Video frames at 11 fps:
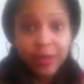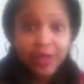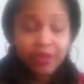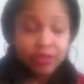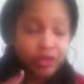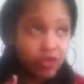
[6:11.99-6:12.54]
I mean,
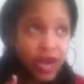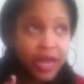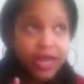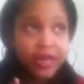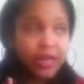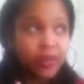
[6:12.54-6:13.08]
you can try
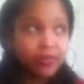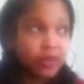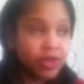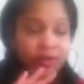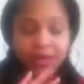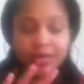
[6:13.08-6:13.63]
it. If you
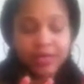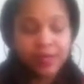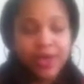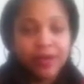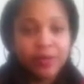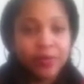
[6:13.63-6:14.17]
don't, it doesn't
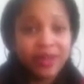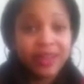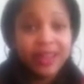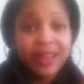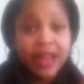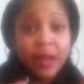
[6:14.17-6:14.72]
matter. But,
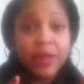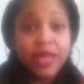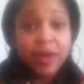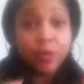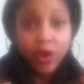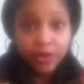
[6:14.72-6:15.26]
I mean,
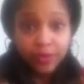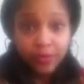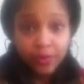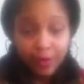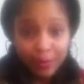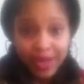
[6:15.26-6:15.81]
it works
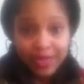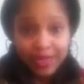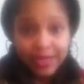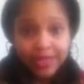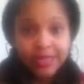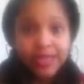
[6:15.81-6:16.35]
for my
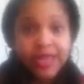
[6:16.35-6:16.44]
kids.